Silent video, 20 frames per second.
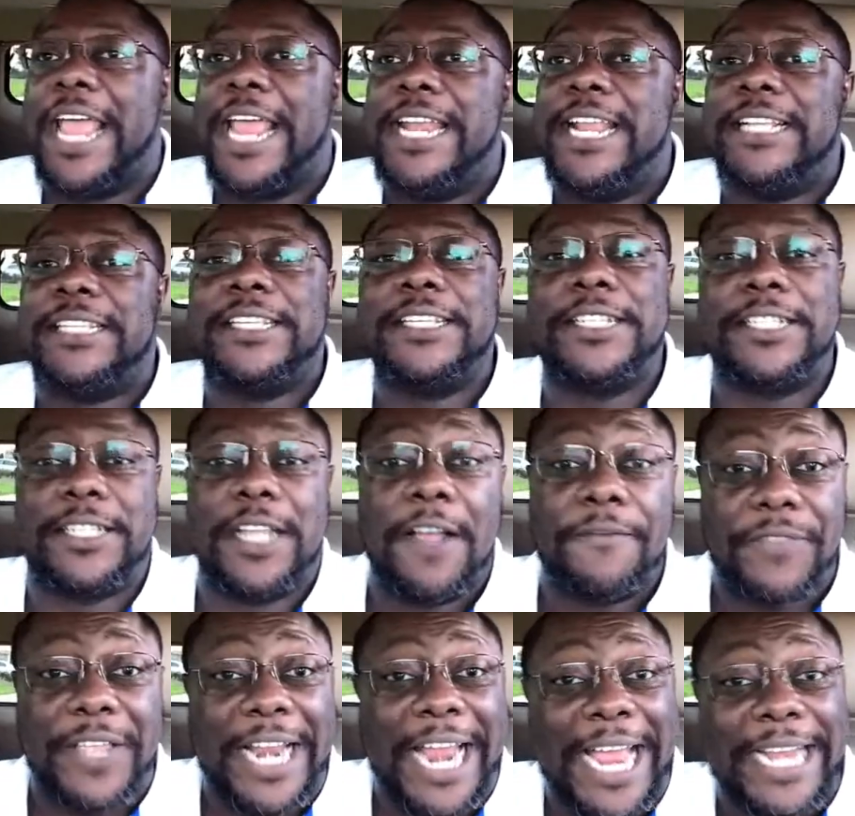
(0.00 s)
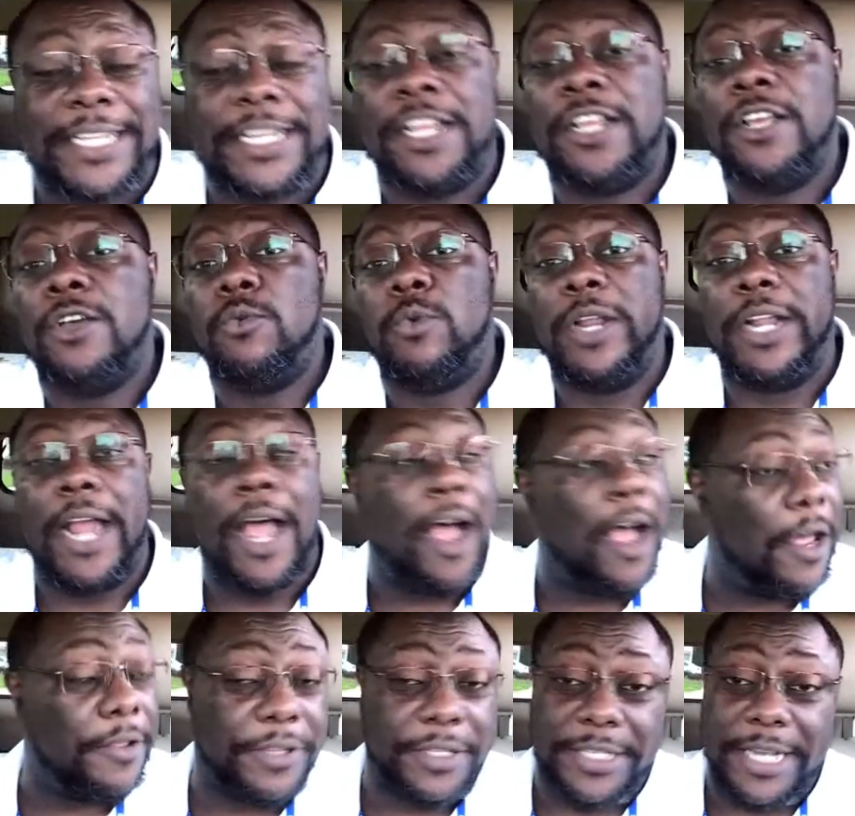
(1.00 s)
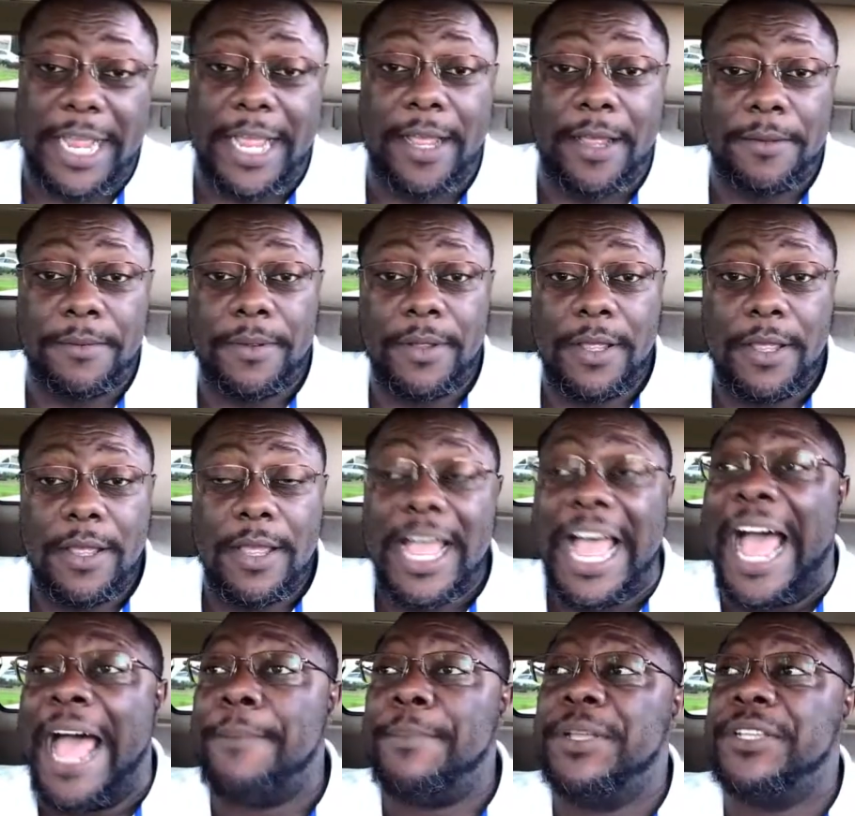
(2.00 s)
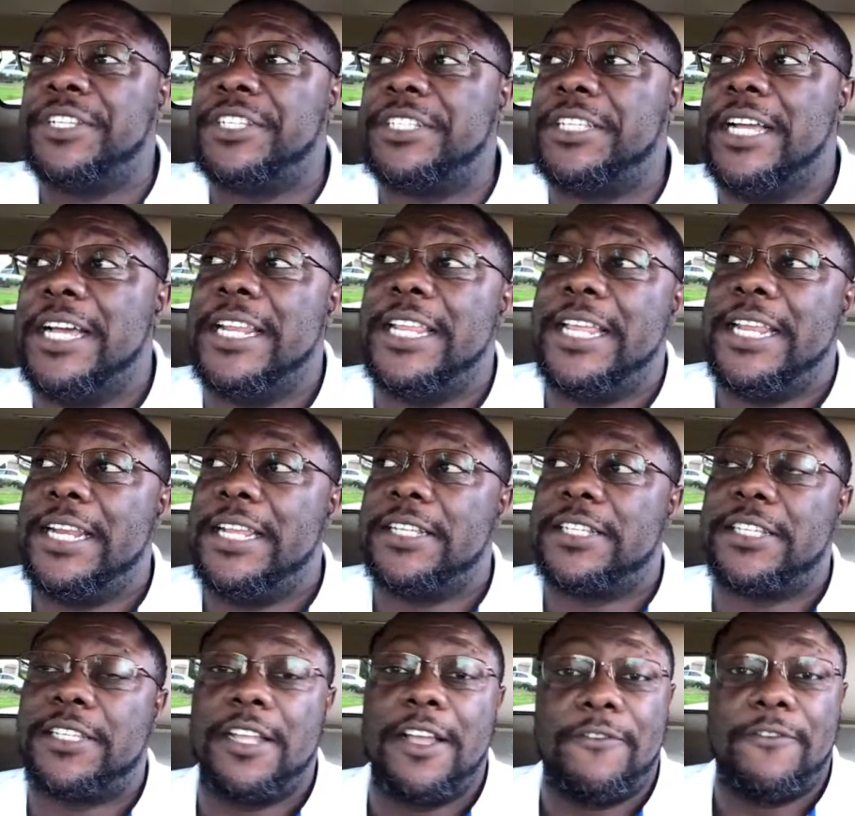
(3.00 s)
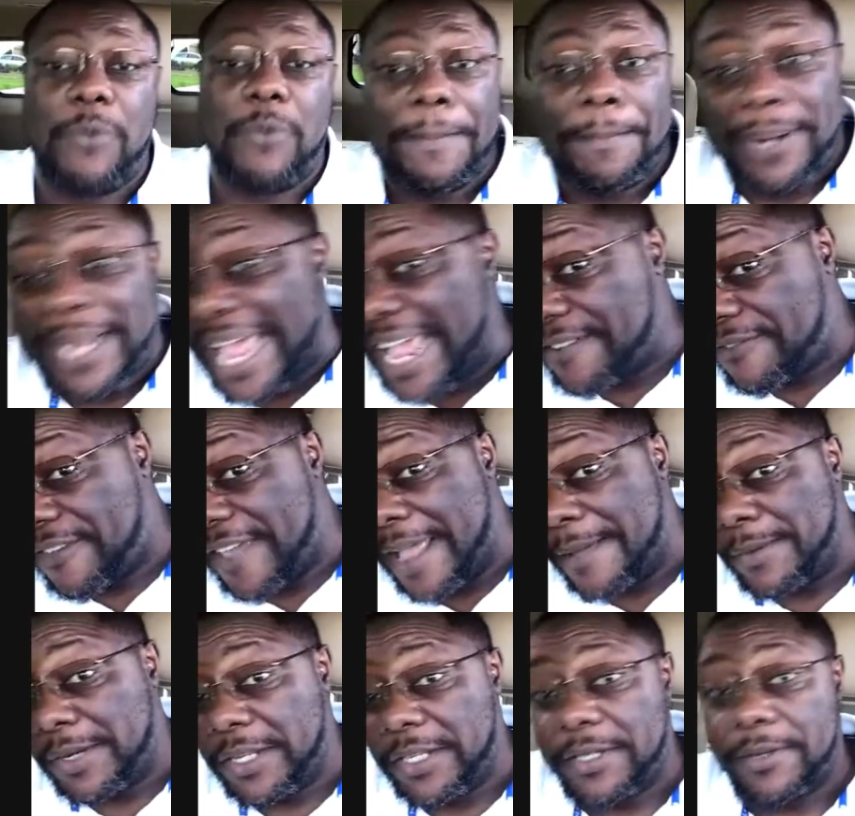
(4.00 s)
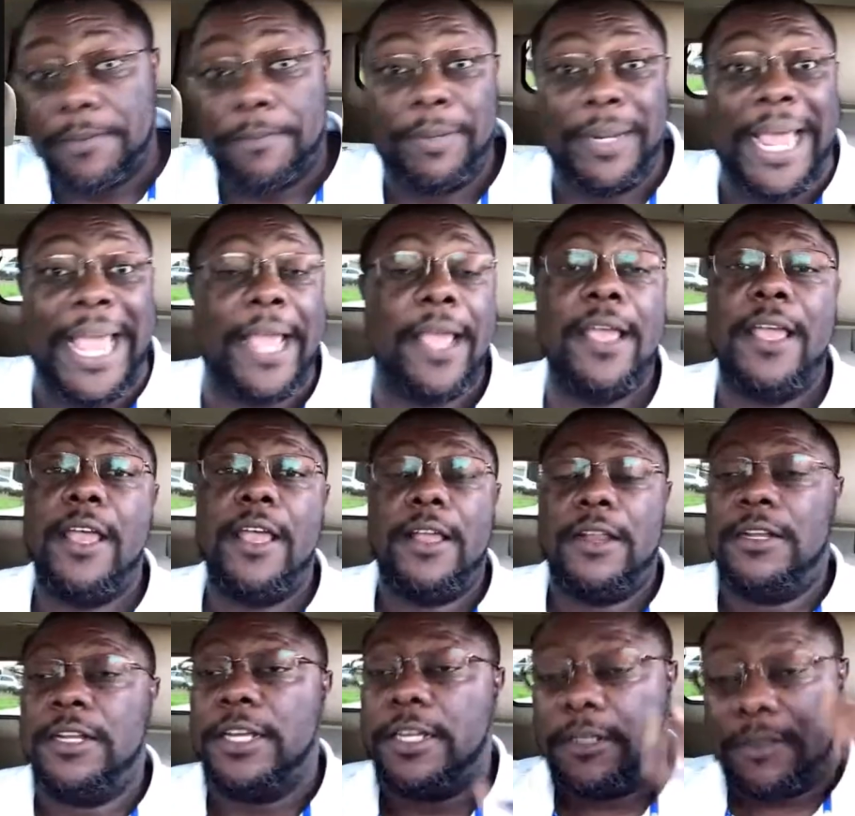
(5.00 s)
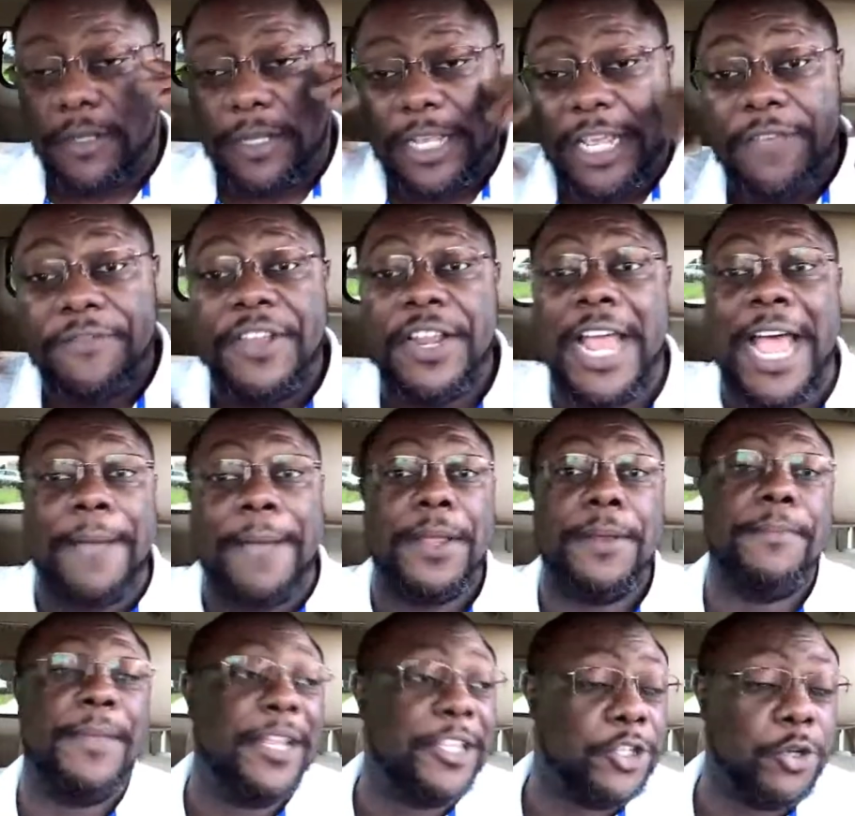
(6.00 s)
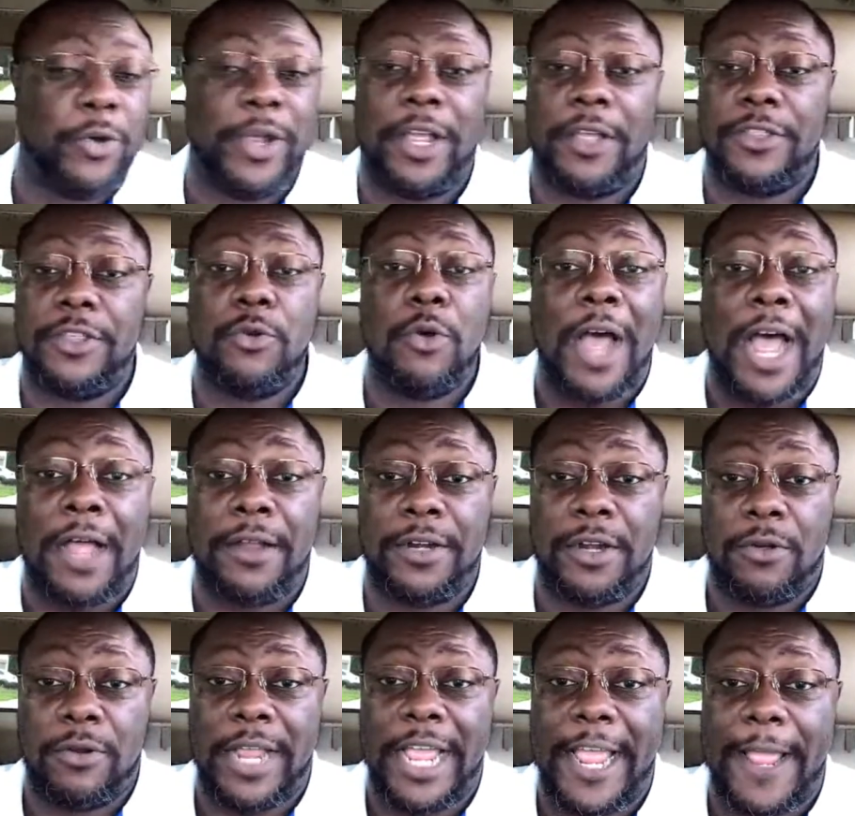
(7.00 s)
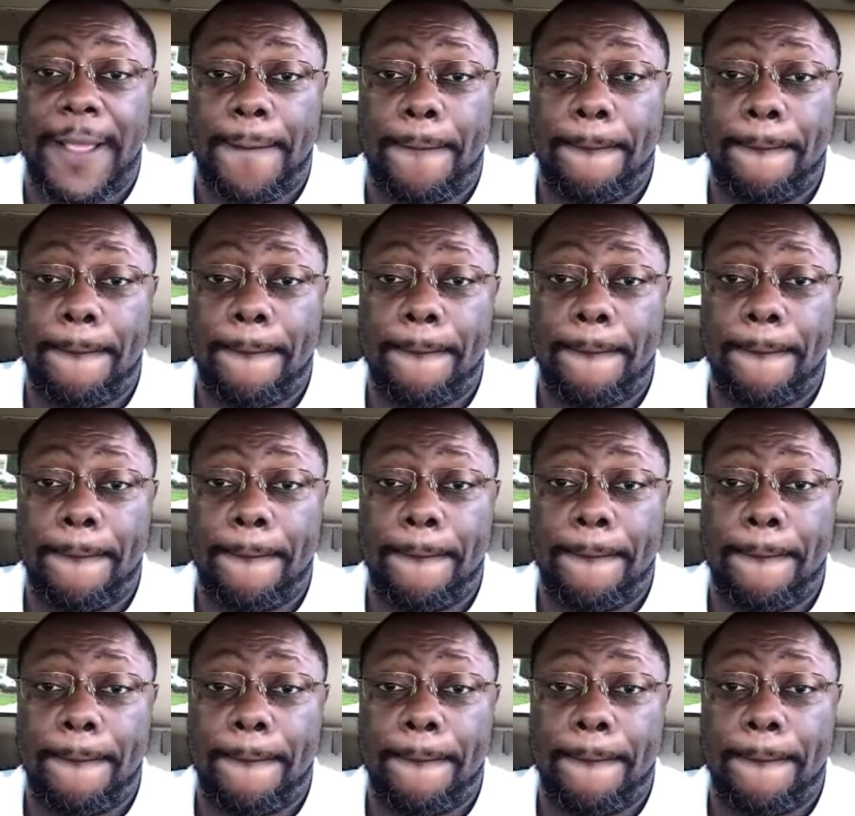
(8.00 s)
and this is stuff that I deal with all the time. I've been studying this stuff with black families. Look, even I'm in mental health. You all know that.